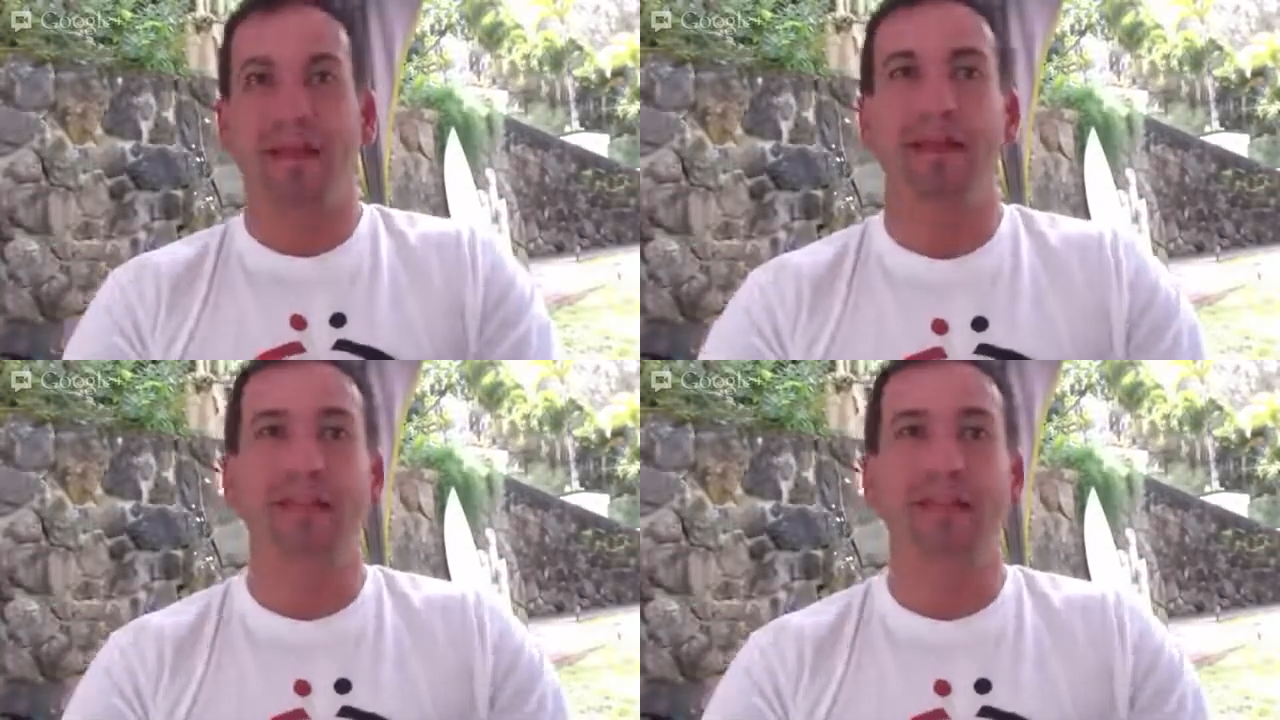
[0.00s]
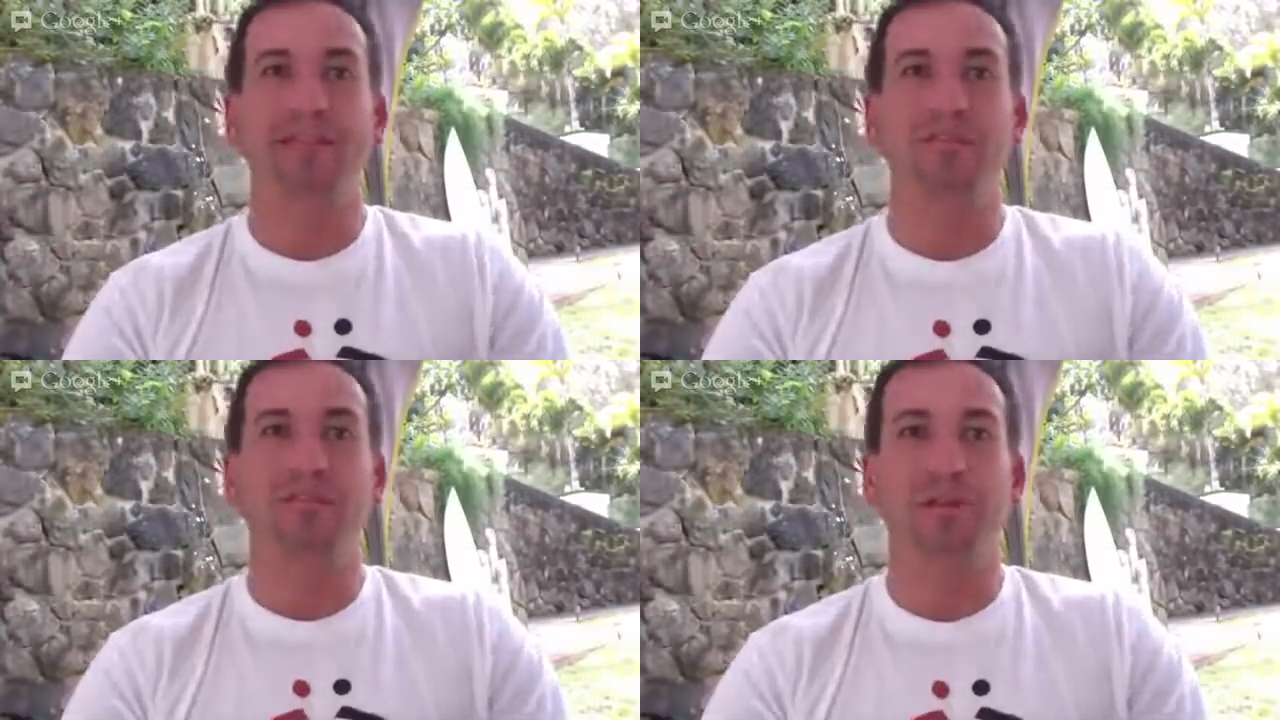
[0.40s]

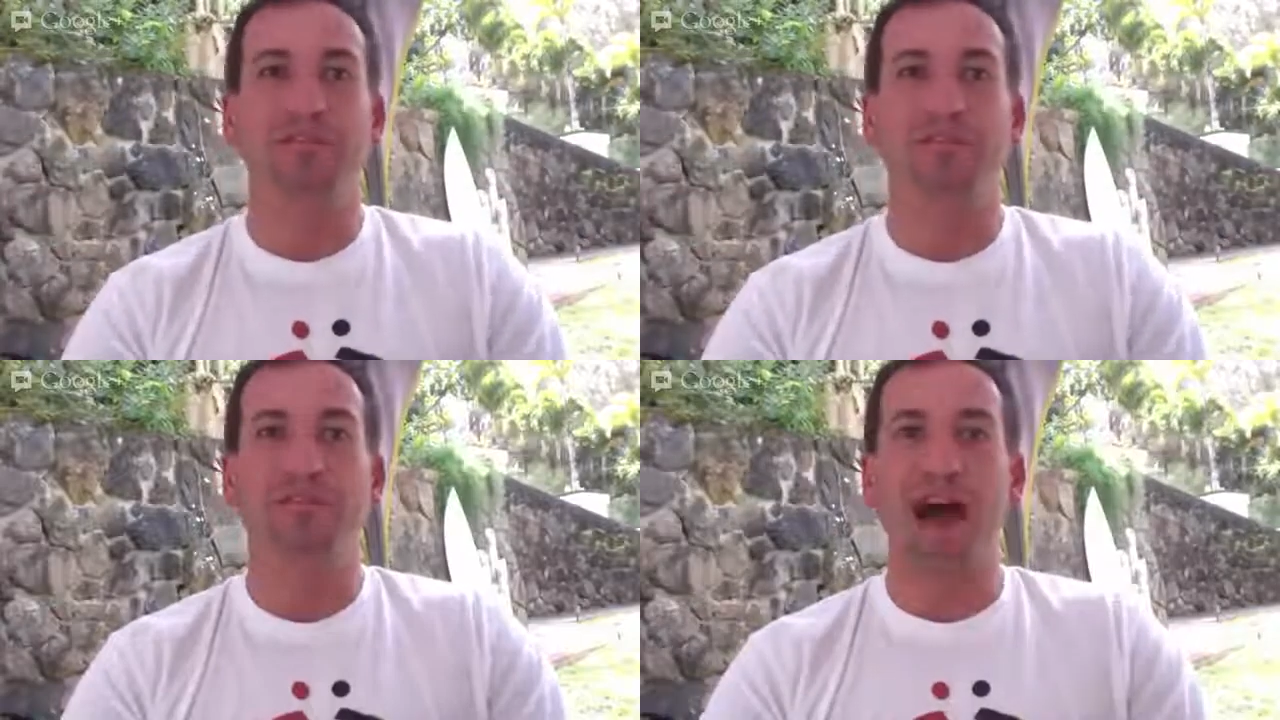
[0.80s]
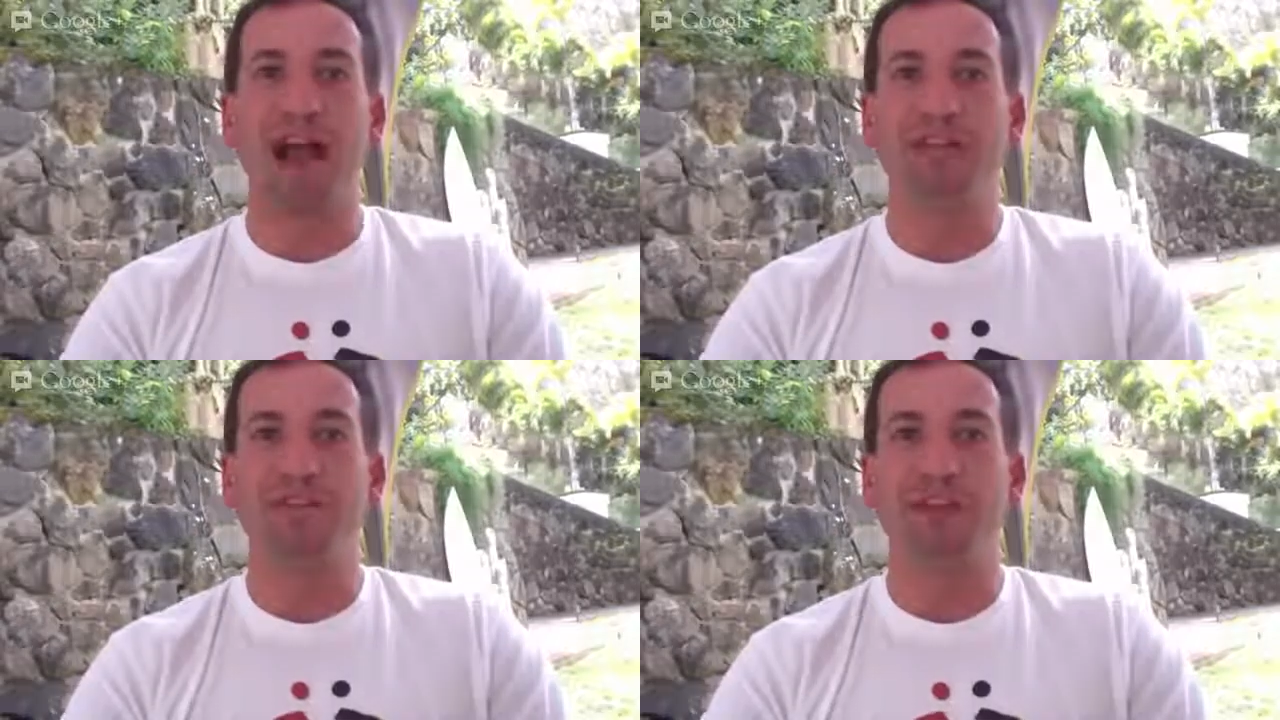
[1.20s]
is we've
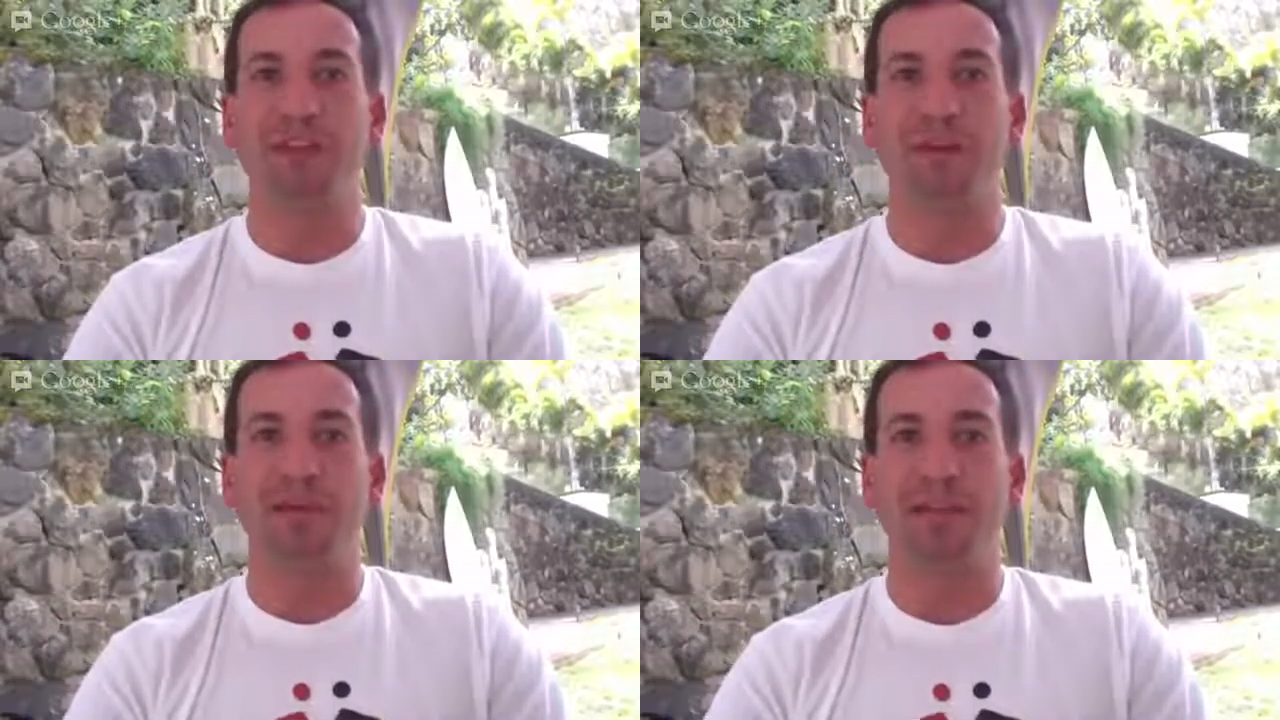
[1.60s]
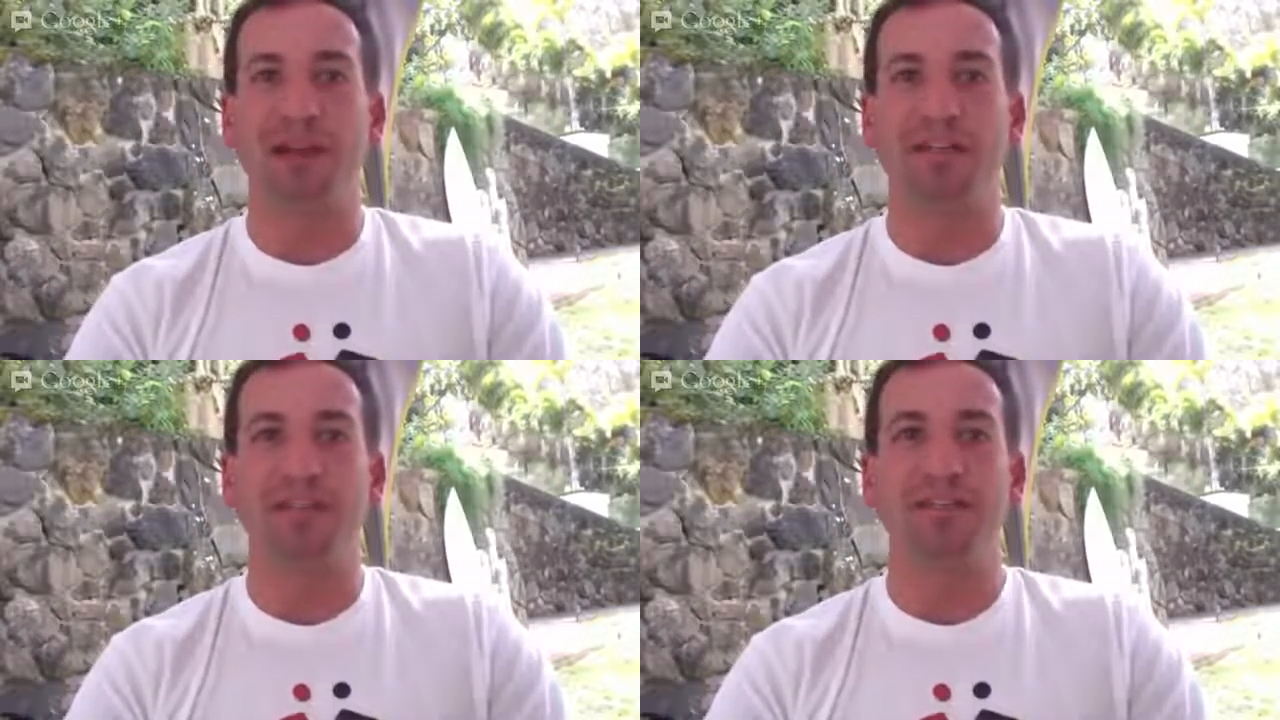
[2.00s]
invited you here
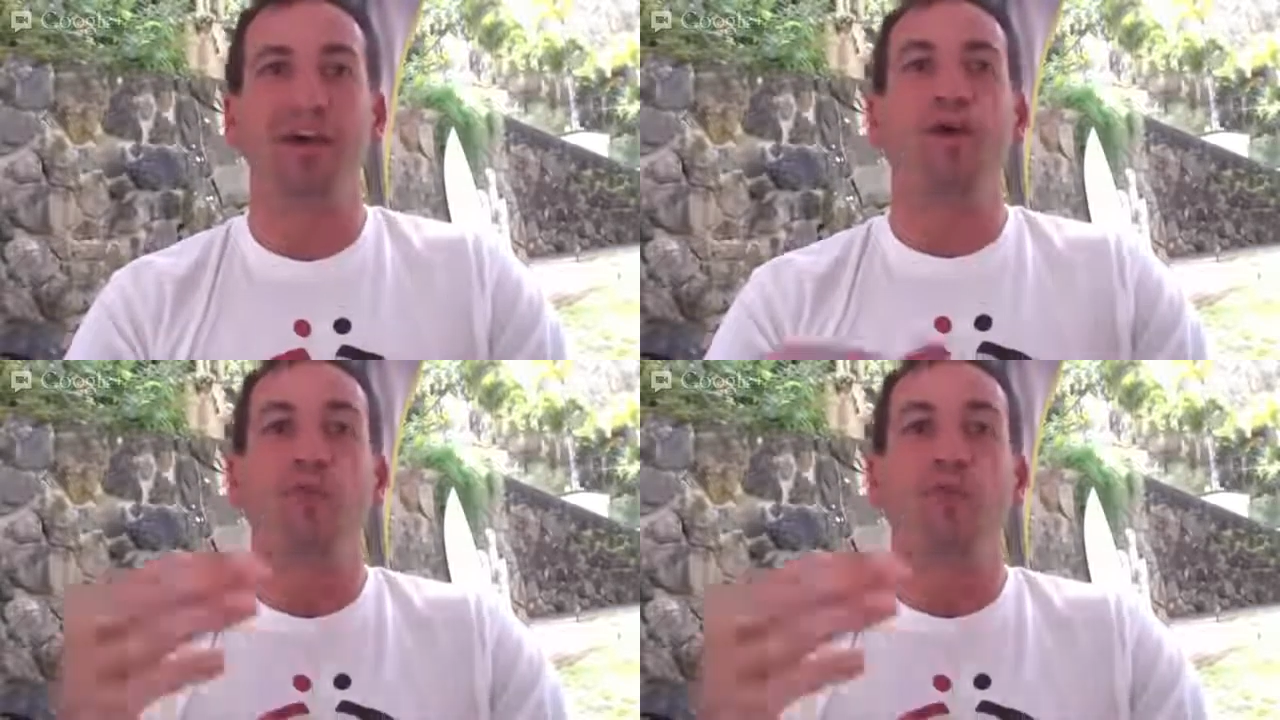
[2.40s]
because